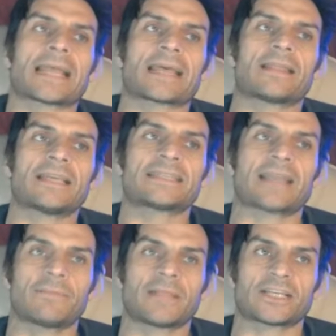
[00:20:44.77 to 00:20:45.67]
This
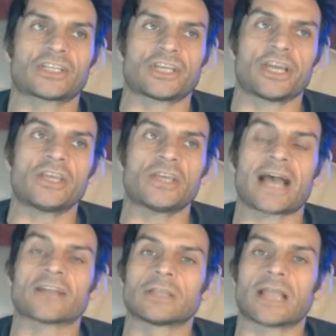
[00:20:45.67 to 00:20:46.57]
time last year, you
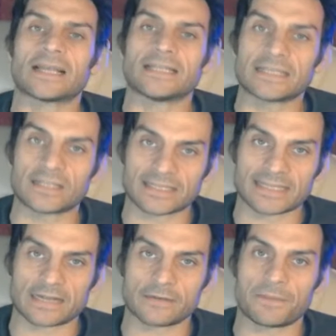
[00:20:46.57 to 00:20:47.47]
had lines in the
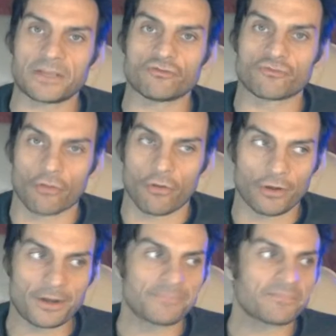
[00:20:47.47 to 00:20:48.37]
sand being drawn.